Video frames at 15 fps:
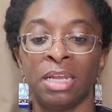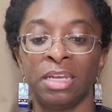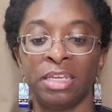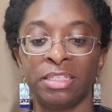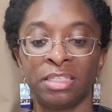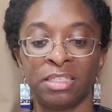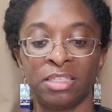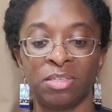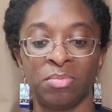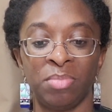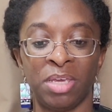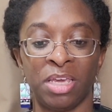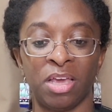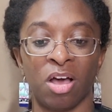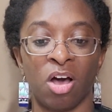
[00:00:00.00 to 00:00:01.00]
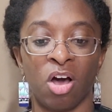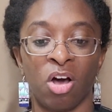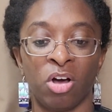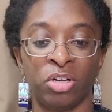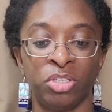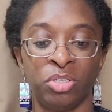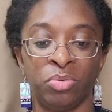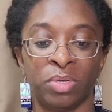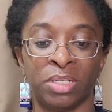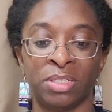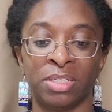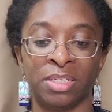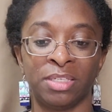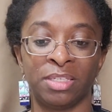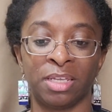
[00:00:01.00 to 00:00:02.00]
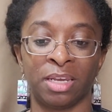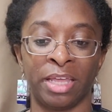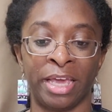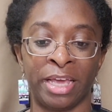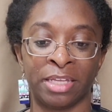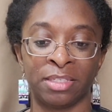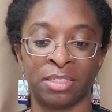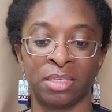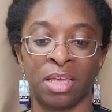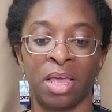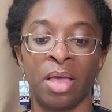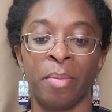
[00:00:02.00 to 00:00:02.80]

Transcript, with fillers: Listen to me, all you in distant lands.